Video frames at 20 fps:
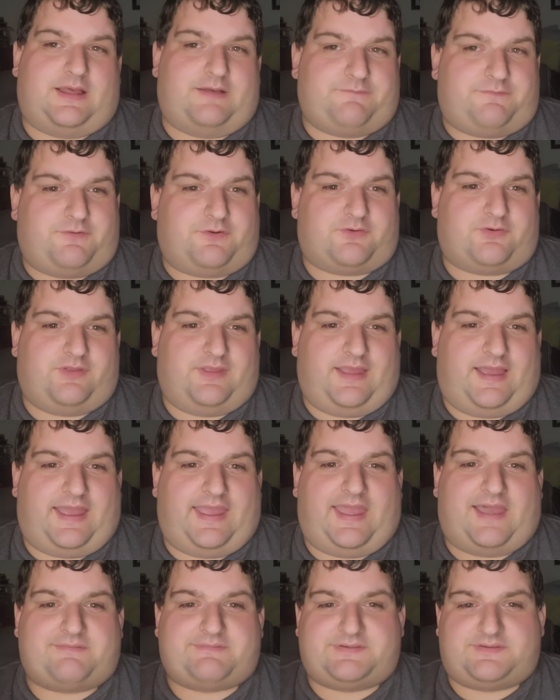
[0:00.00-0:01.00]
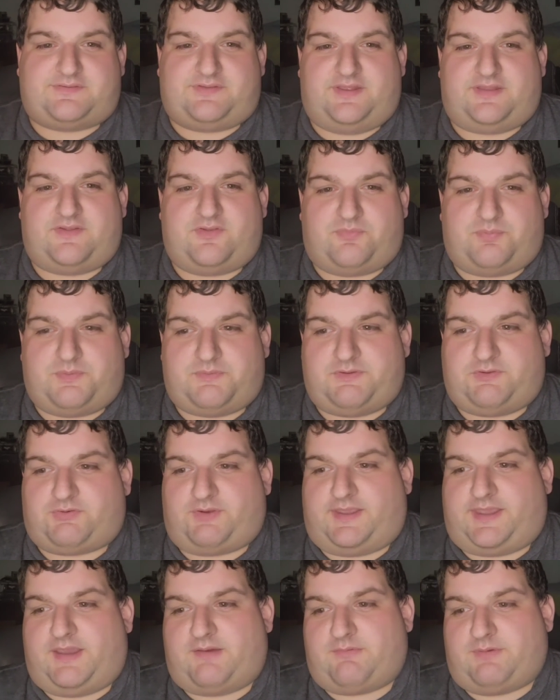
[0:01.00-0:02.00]
unfortunately, I haven't seen this movie,
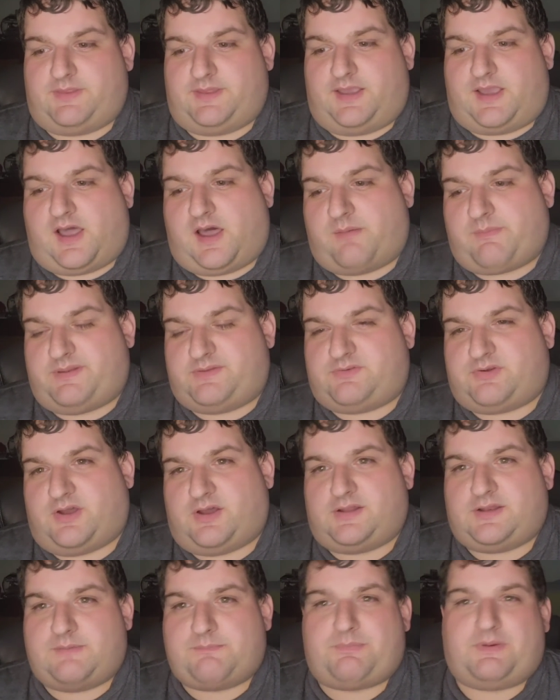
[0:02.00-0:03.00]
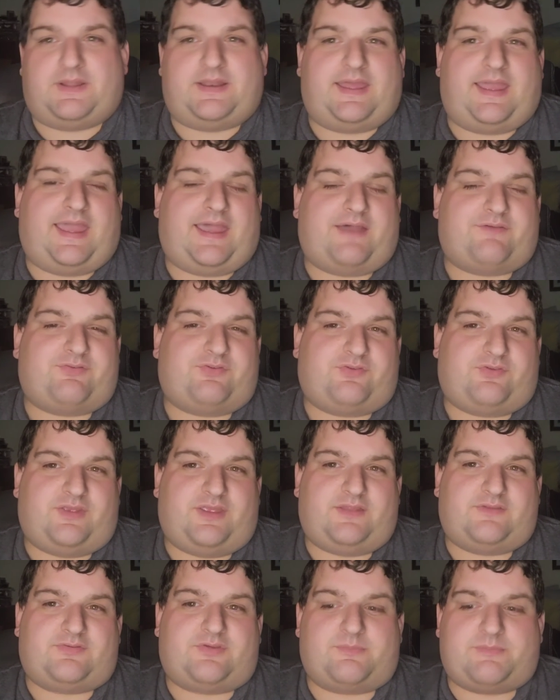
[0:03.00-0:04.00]
so I can't really comment on it. But I have
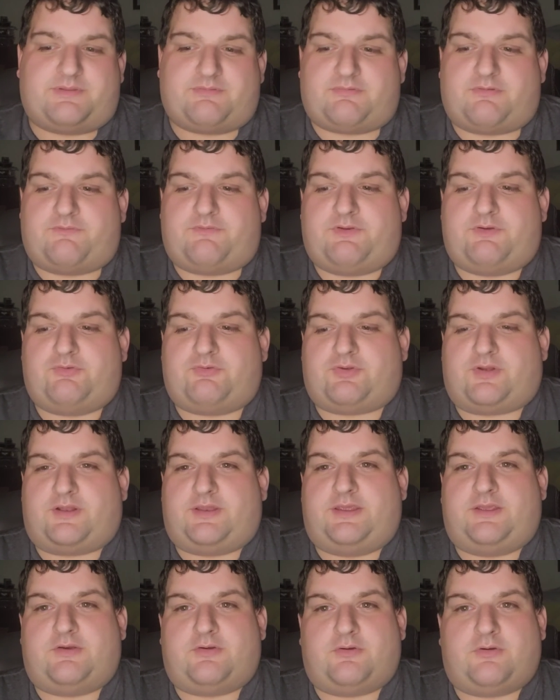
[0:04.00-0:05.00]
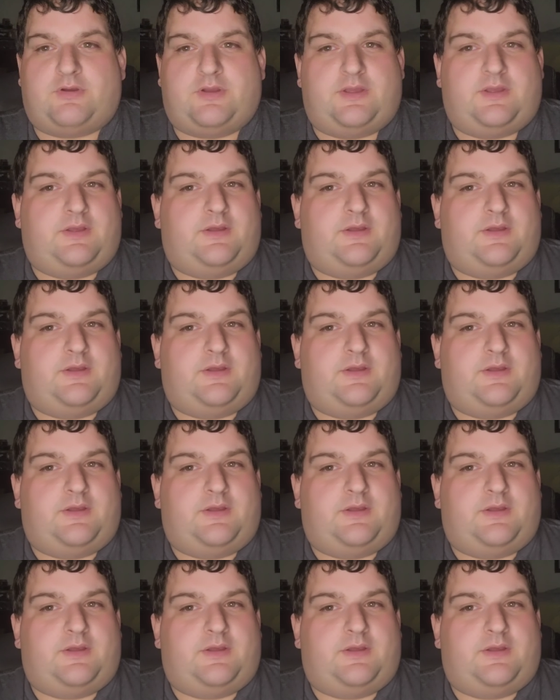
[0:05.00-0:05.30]
seen some of the reviews on here.